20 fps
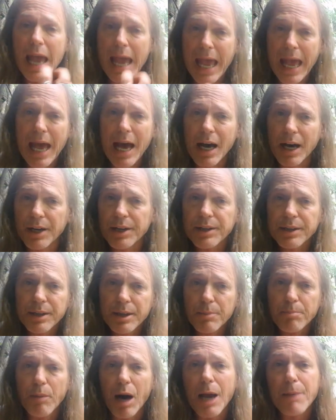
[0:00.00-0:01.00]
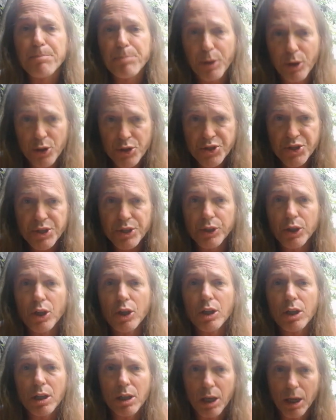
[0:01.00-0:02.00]
and my
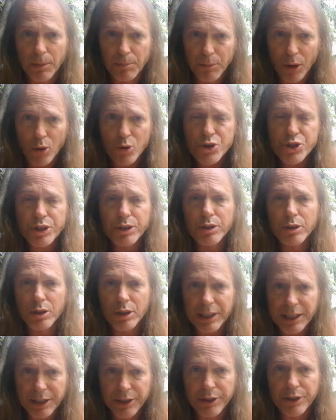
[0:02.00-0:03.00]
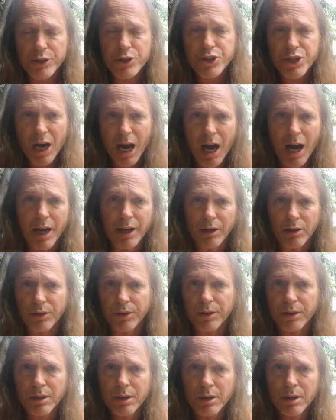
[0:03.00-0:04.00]
personal emotional inner child
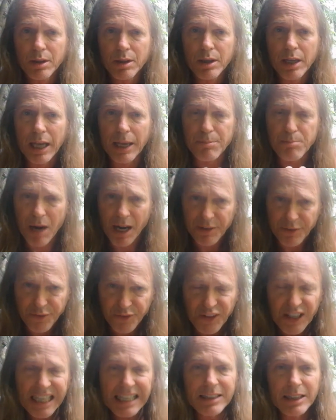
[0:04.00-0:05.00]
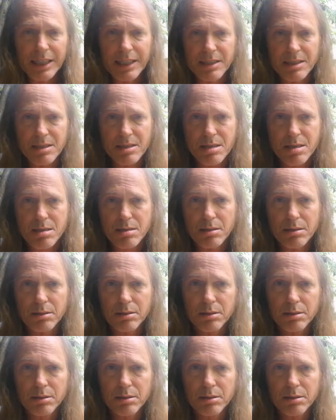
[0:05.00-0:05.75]
and my feelings.